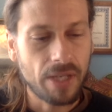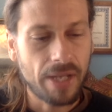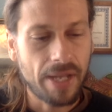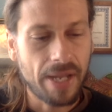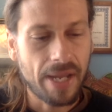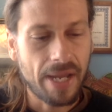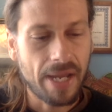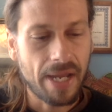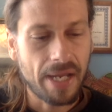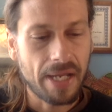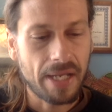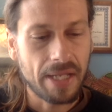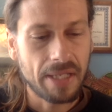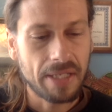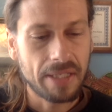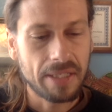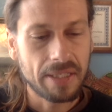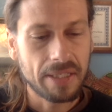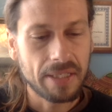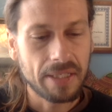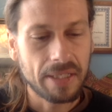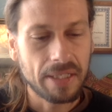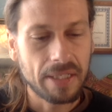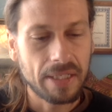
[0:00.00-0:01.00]

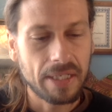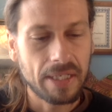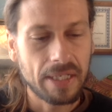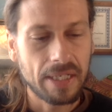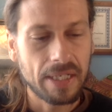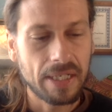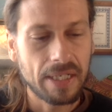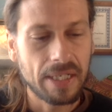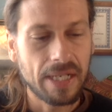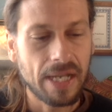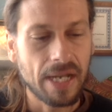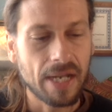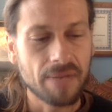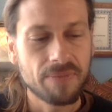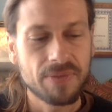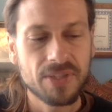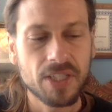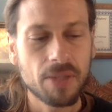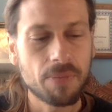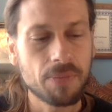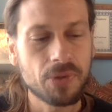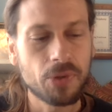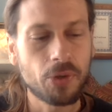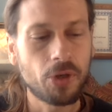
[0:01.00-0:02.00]
And yeah,
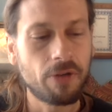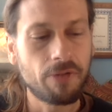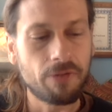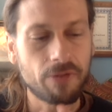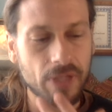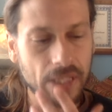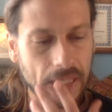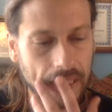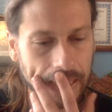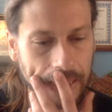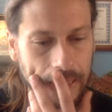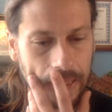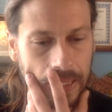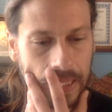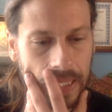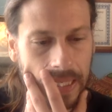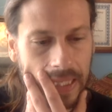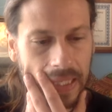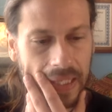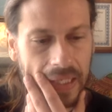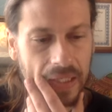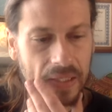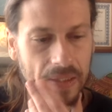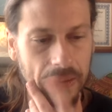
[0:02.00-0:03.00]
some sort of getting
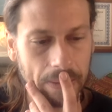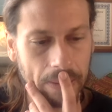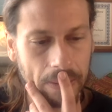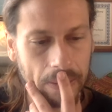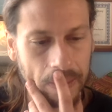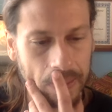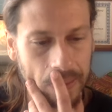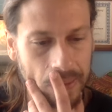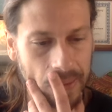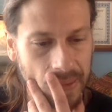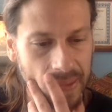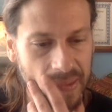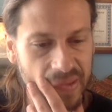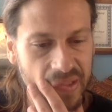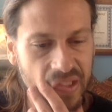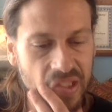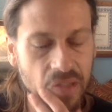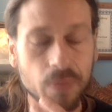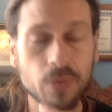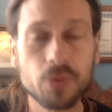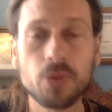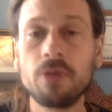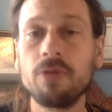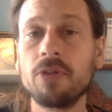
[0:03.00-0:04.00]

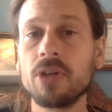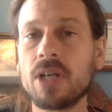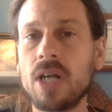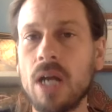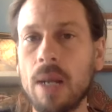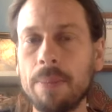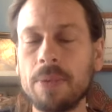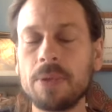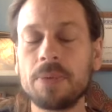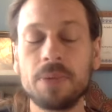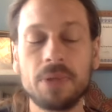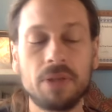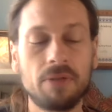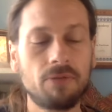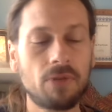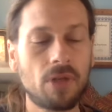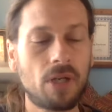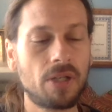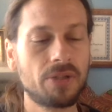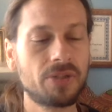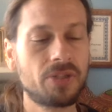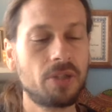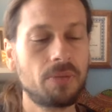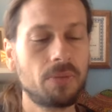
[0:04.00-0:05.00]
some sort of accomplishment of
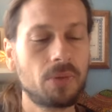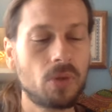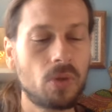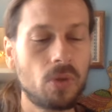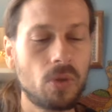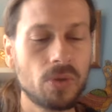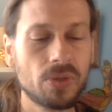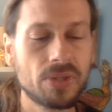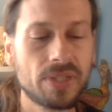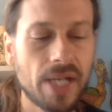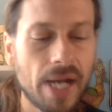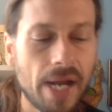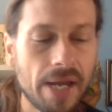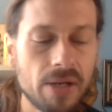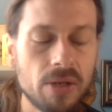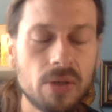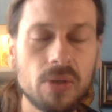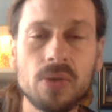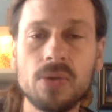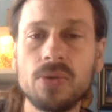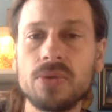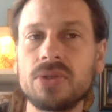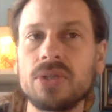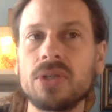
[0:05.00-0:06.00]
long-term goals,
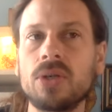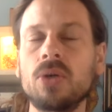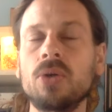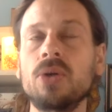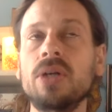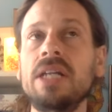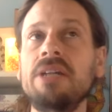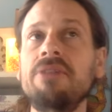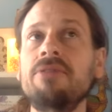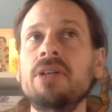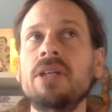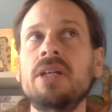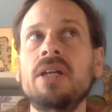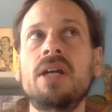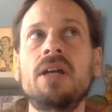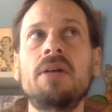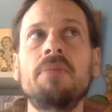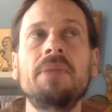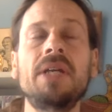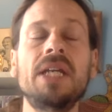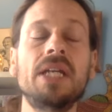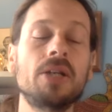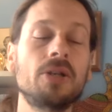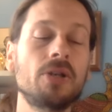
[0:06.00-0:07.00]
titles, or even
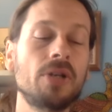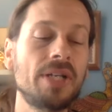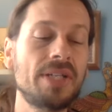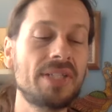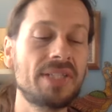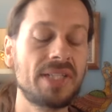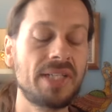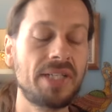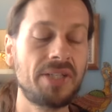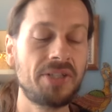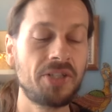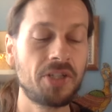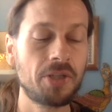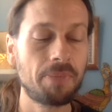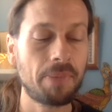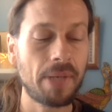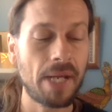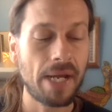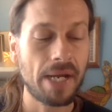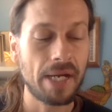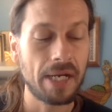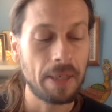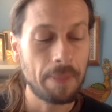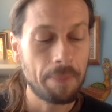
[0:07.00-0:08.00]
increase in your
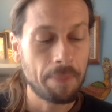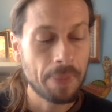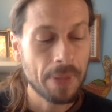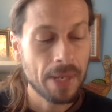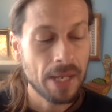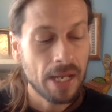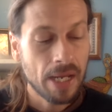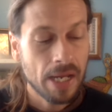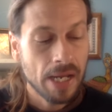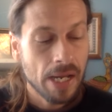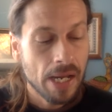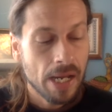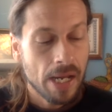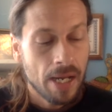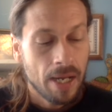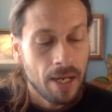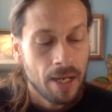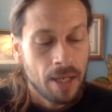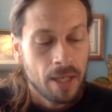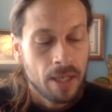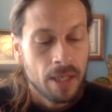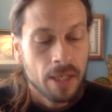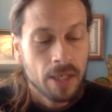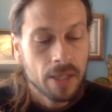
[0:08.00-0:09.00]
pay.
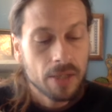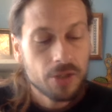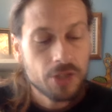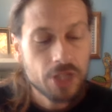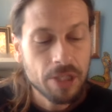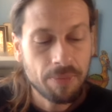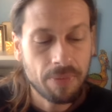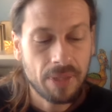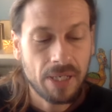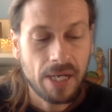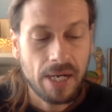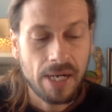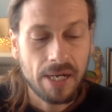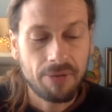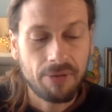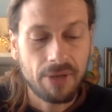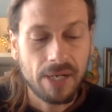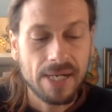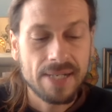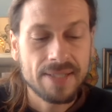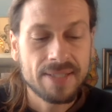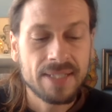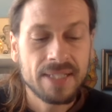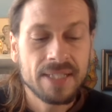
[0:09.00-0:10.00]
Gemini
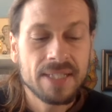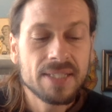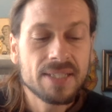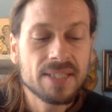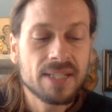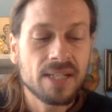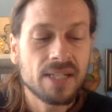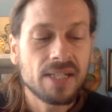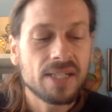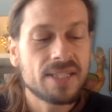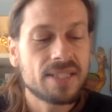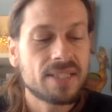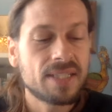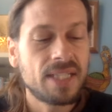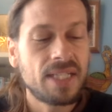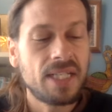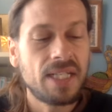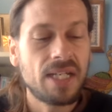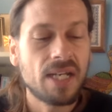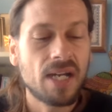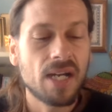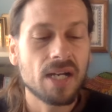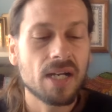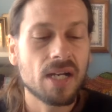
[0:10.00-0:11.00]
rising is going to
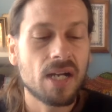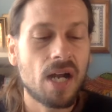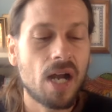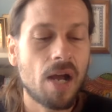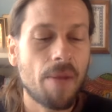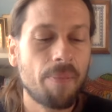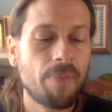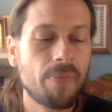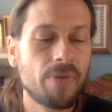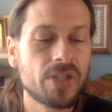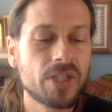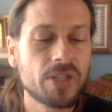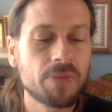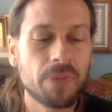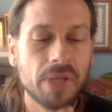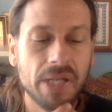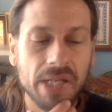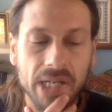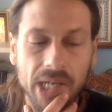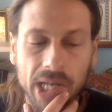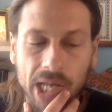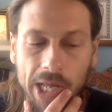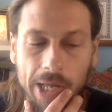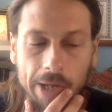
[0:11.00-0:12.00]
see
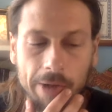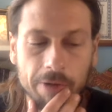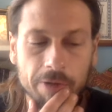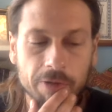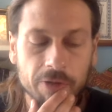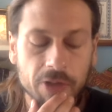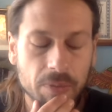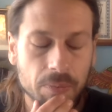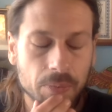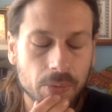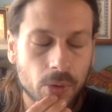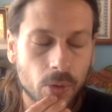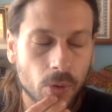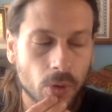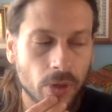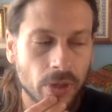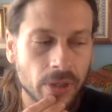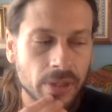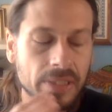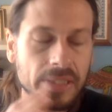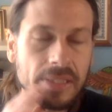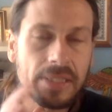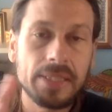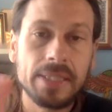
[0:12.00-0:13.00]
accomplishment of
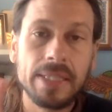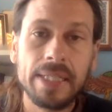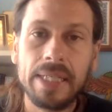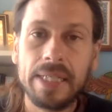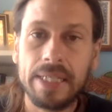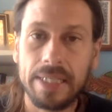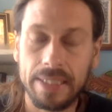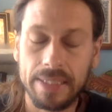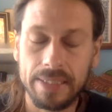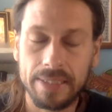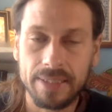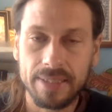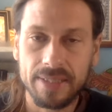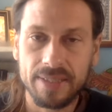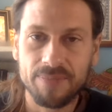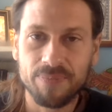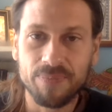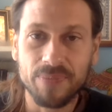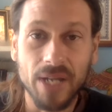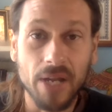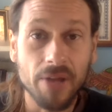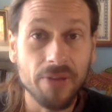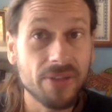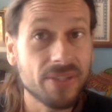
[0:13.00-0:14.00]
important deeds.
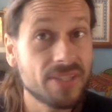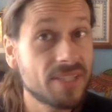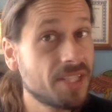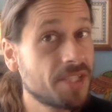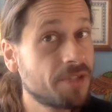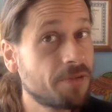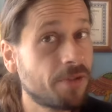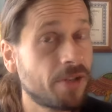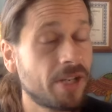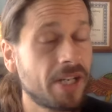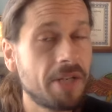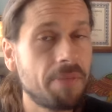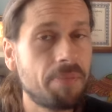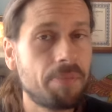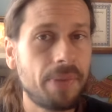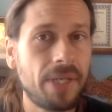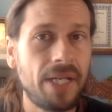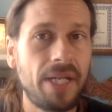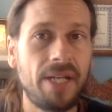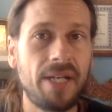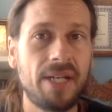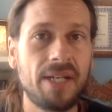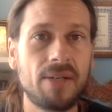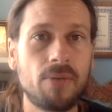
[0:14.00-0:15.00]
Now, this is very
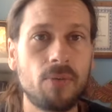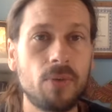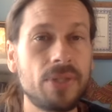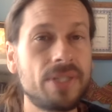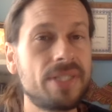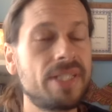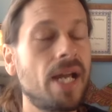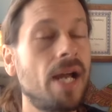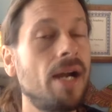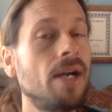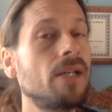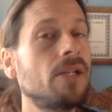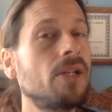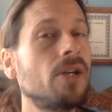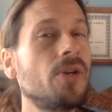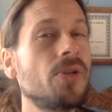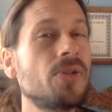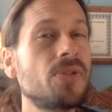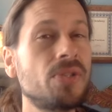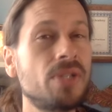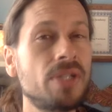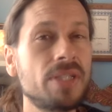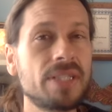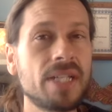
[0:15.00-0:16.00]
big. When Saturn
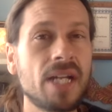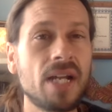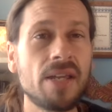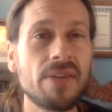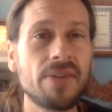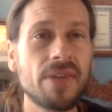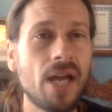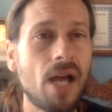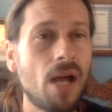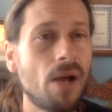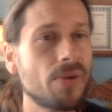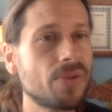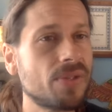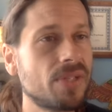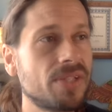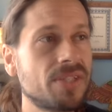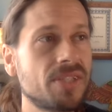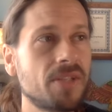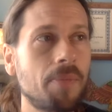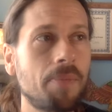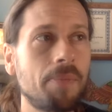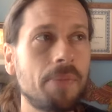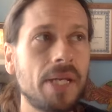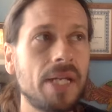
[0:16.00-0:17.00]
goes through your 10th house,
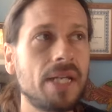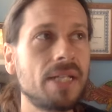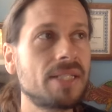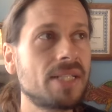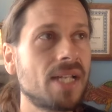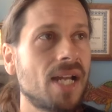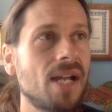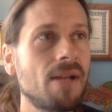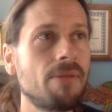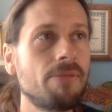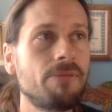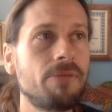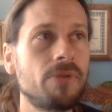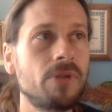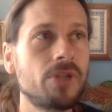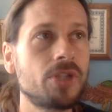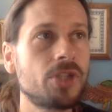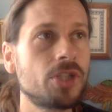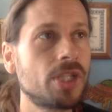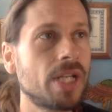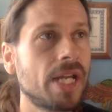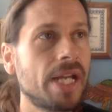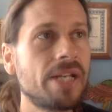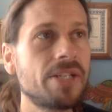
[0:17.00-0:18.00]
it's a big time for
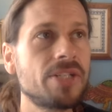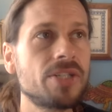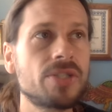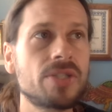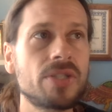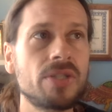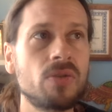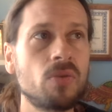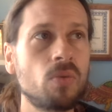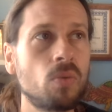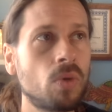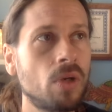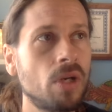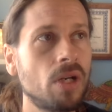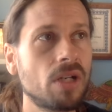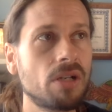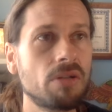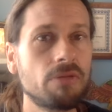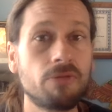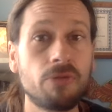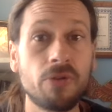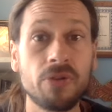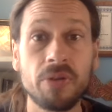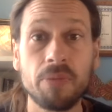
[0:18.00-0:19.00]
changes in
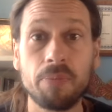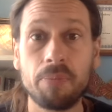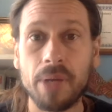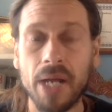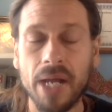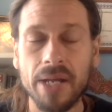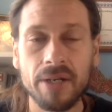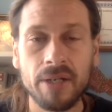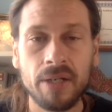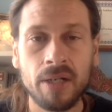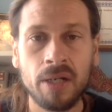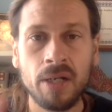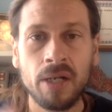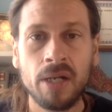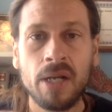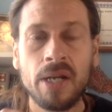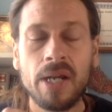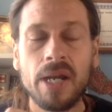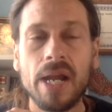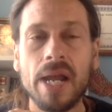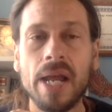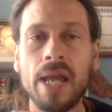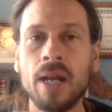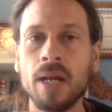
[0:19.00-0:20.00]
work for the better
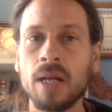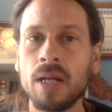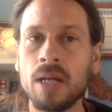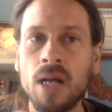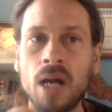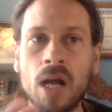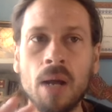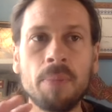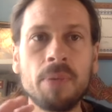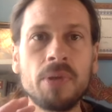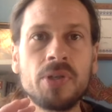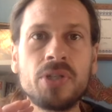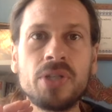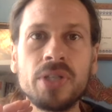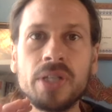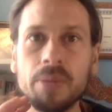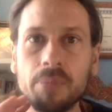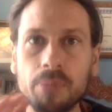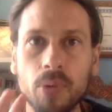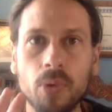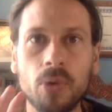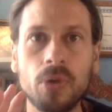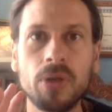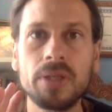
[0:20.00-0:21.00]
and accomplishing
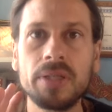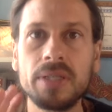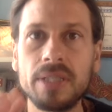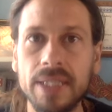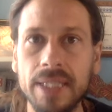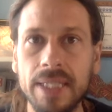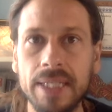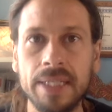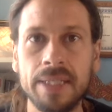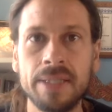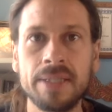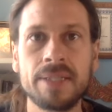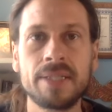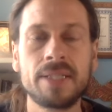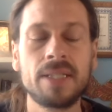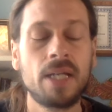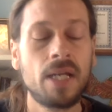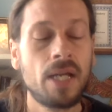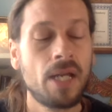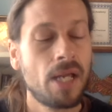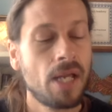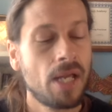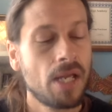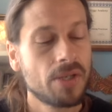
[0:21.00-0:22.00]
important deeds.
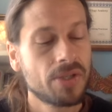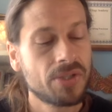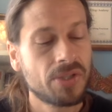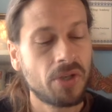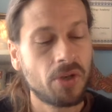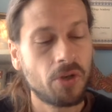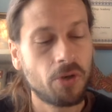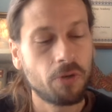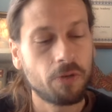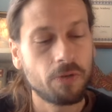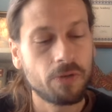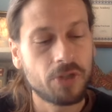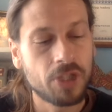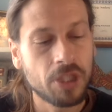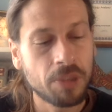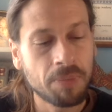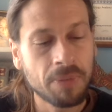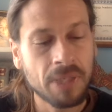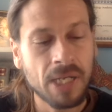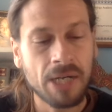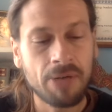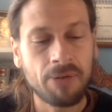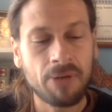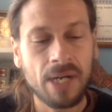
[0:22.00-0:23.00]
So,
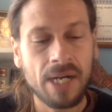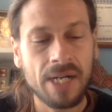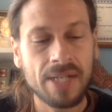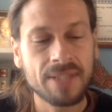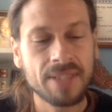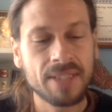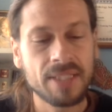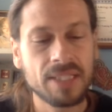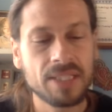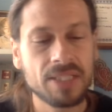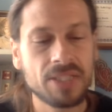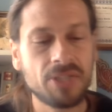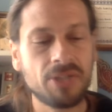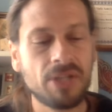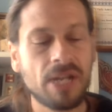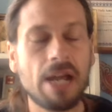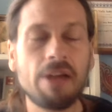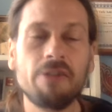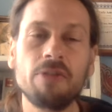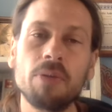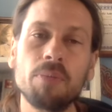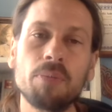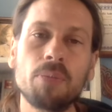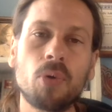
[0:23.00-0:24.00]
Gemini risings, you
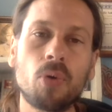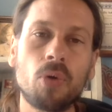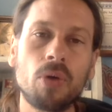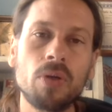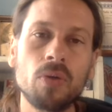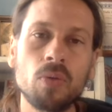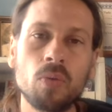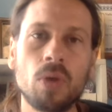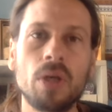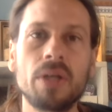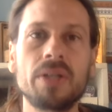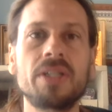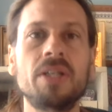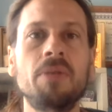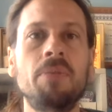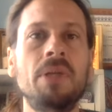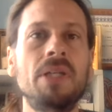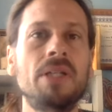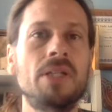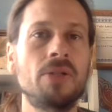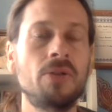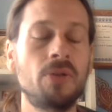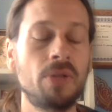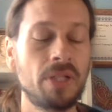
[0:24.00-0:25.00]
have important work to
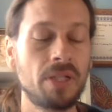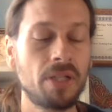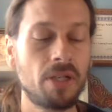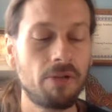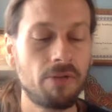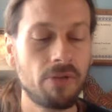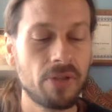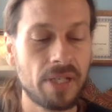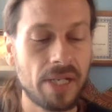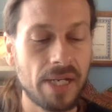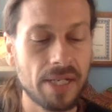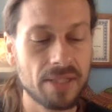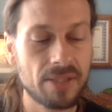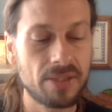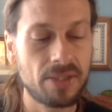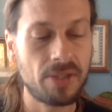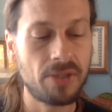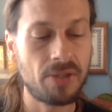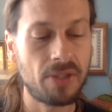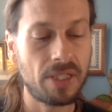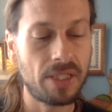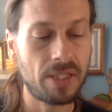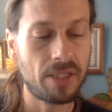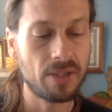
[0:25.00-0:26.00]
be doing over the next
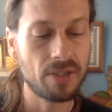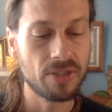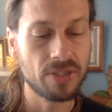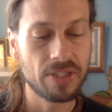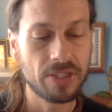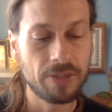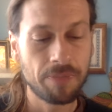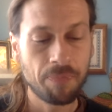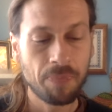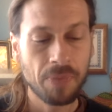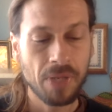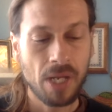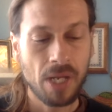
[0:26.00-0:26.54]
2 years.